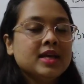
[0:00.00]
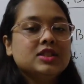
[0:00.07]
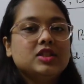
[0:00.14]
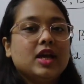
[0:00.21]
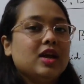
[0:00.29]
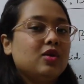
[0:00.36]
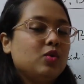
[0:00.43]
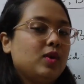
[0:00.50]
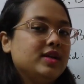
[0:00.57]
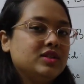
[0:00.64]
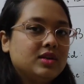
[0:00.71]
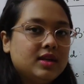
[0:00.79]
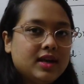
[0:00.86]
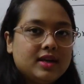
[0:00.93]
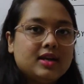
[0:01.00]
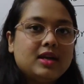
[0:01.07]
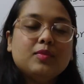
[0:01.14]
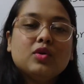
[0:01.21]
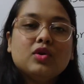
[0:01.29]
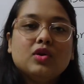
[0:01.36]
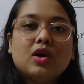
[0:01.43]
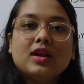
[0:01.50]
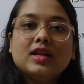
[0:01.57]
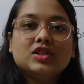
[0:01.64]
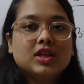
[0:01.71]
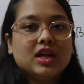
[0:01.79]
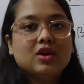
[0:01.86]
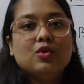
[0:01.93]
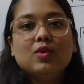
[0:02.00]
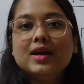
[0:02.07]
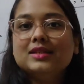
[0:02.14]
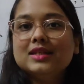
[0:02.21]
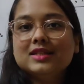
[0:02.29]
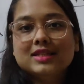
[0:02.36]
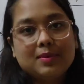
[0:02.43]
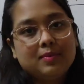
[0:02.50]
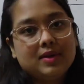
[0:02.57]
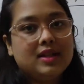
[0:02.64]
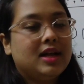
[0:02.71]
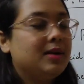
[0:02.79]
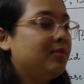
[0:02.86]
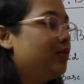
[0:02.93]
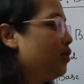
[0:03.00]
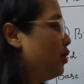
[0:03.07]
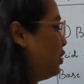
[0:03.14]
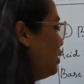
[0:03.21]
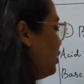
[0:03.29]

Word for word: check who has donated proton and check who has accepted that proton